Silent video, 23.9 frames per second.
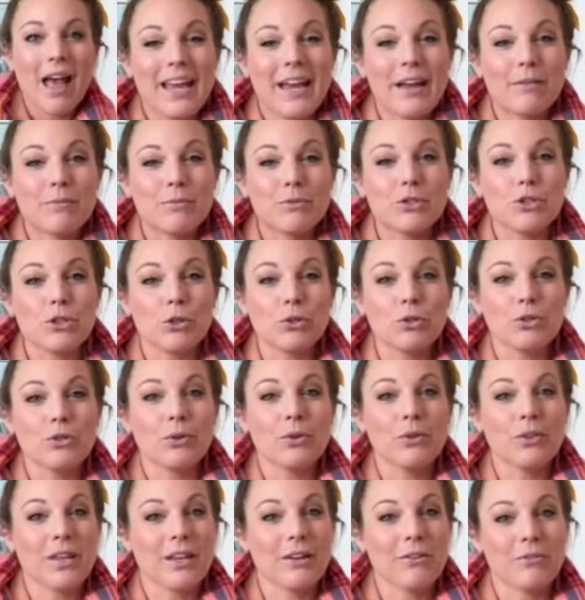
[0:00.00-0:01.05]
I'm so
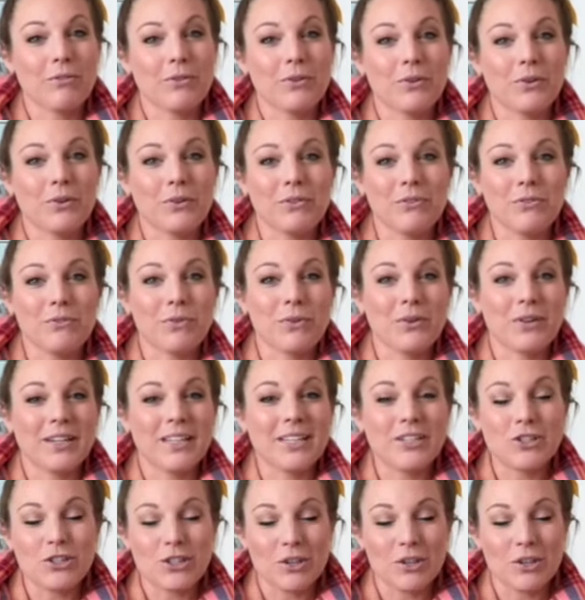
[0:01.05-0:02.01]
thankful for each